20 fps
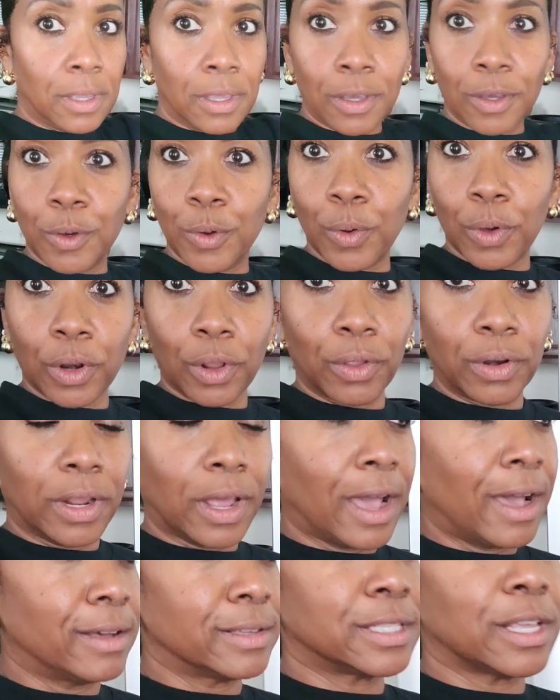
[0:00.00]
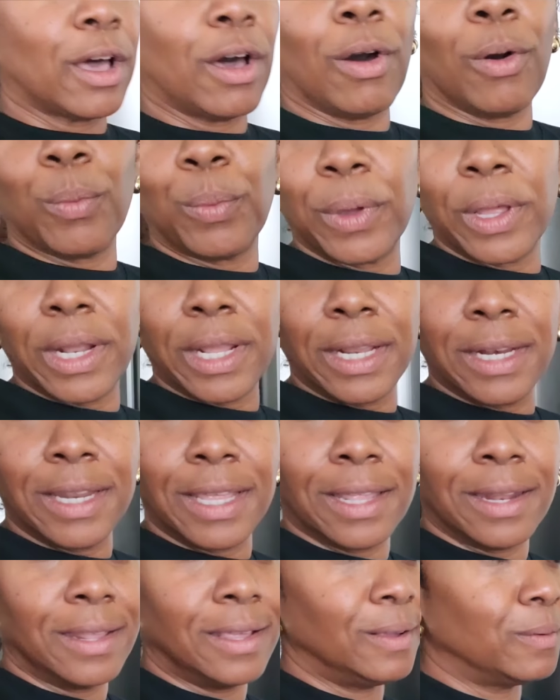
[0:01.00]
going on the house all
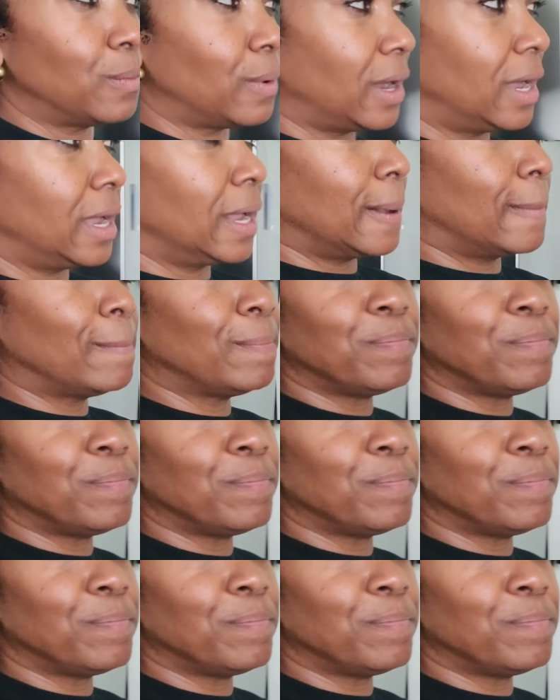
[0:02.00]
willy-nilly, right?